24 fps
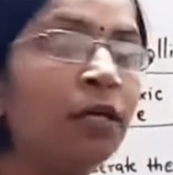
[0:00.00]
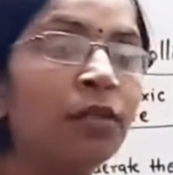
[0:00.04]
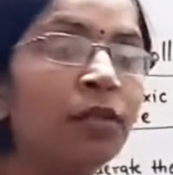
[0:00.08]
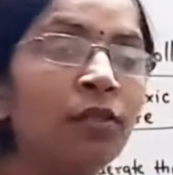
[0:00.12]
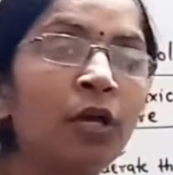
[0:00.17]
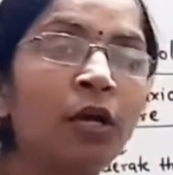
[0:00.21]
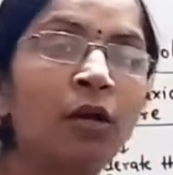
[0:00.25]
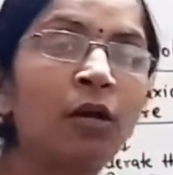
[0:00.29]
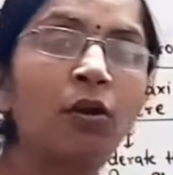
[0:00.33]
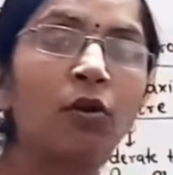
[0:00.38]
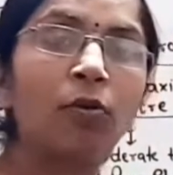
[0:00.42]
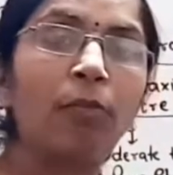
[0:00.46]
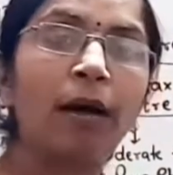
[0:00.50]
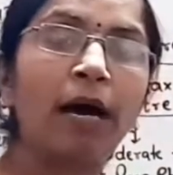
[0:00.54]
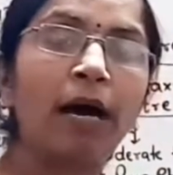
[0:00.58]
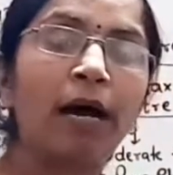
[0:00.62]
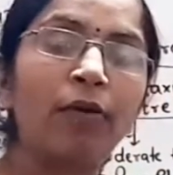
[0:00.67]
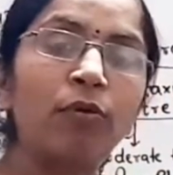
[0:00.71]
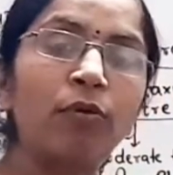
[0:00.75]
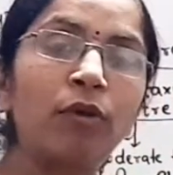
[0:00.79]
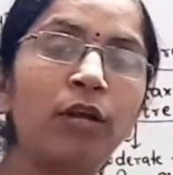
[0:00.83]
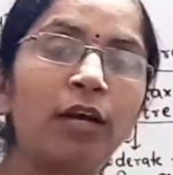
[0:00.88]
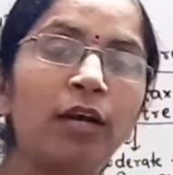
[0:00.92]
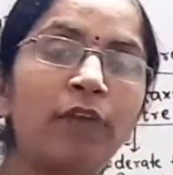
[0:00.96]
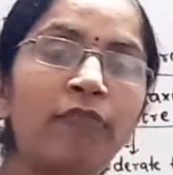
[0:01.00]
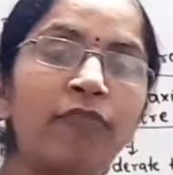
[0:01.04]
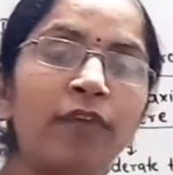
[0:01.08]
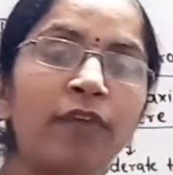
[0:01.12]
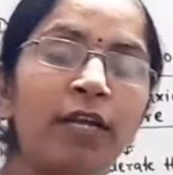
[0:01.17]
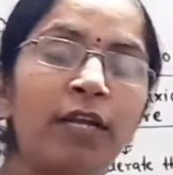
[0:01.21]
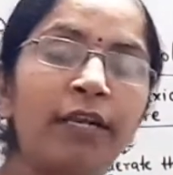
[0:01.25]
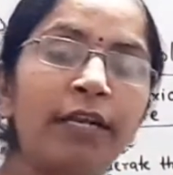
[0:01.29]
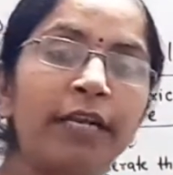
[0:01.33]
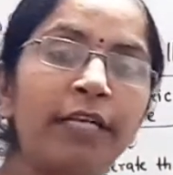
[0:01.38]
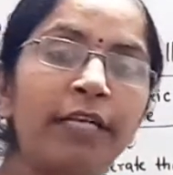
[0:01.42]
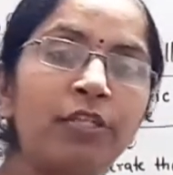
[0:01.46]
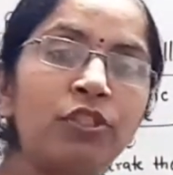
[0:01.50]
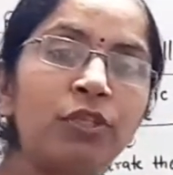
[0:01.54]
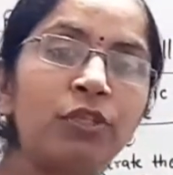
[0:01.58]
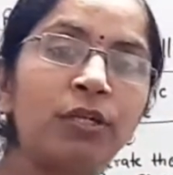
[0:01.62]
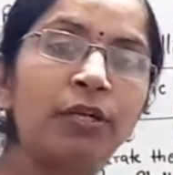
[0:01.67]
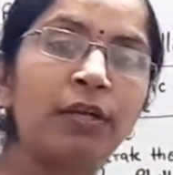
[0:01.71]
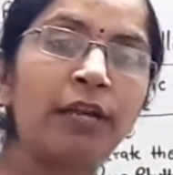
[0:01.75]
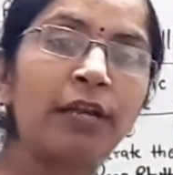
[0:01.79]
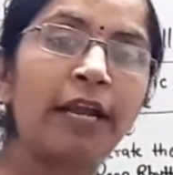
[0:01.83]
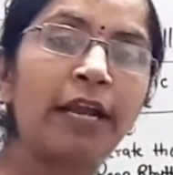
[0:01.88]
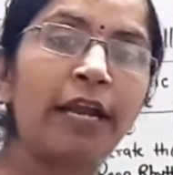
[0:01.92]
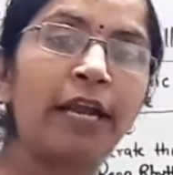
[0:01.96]
the glomerular
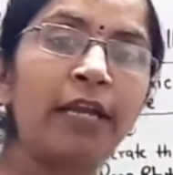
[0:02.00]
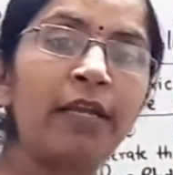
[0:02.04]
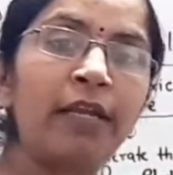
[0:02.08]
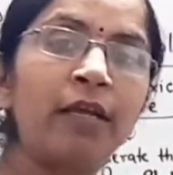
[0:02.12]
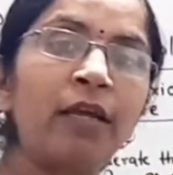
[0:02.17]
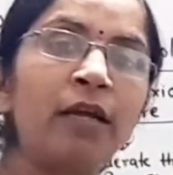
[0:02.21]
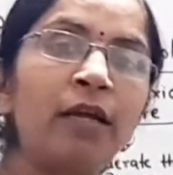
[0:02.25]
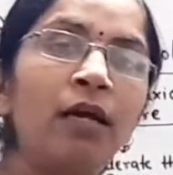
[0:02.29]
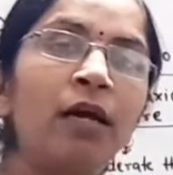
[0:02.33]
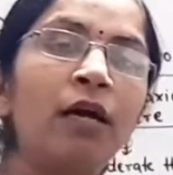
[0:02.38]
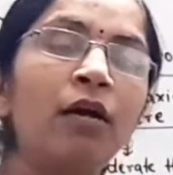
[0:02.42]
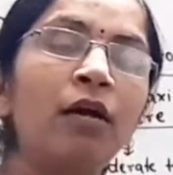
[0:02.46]
filtration rate,